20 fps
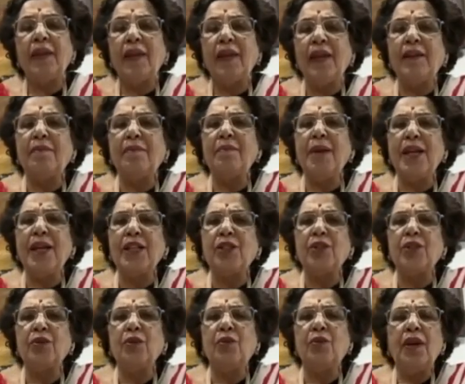it makes
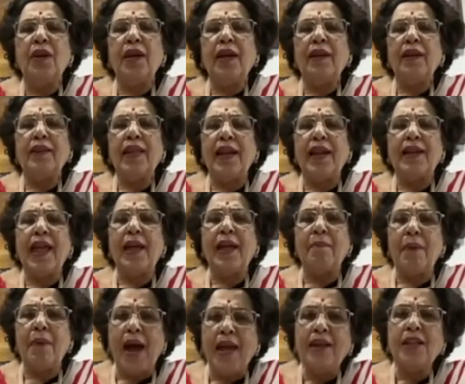you that,
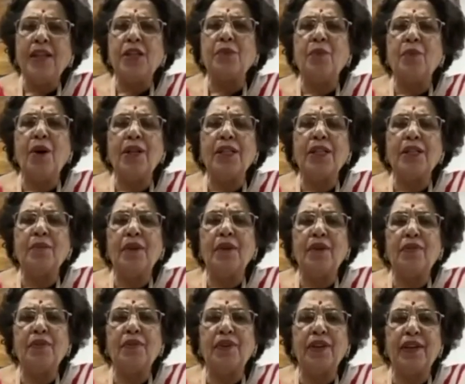am I
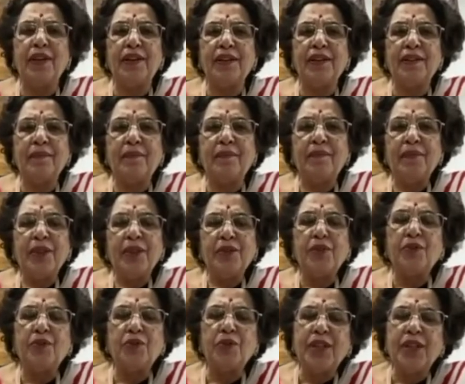responsible for it?
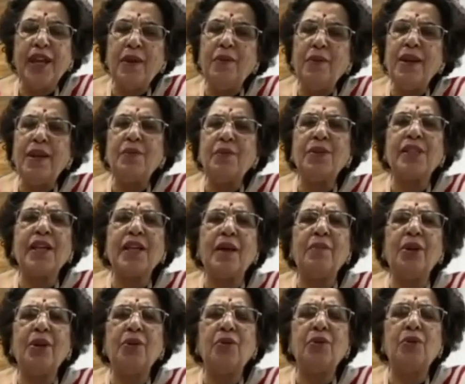So today when I was
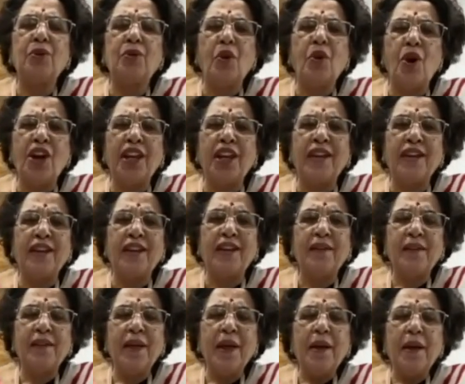coming to talk here,
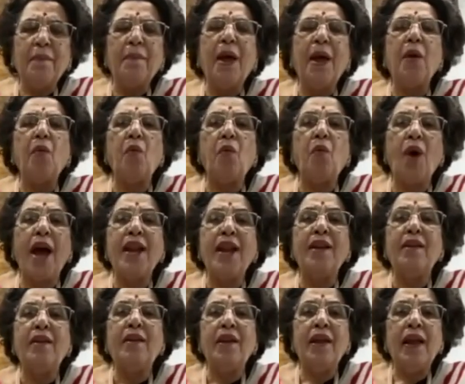my
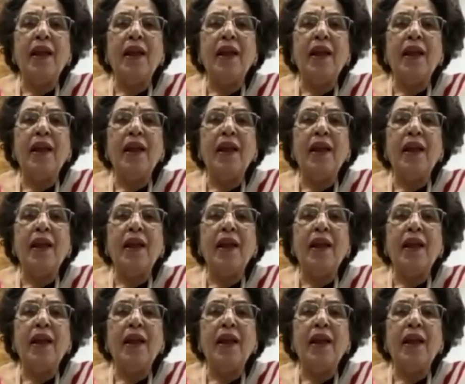one